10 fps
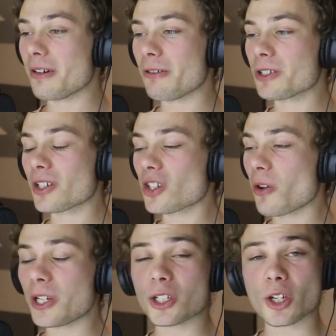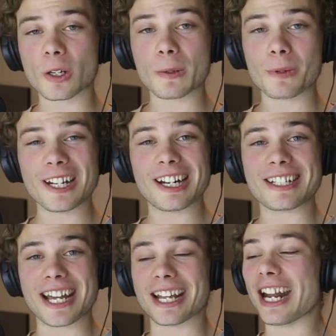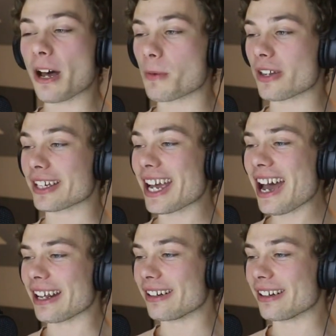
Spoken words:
It was as though he just got completely taken out by the cat.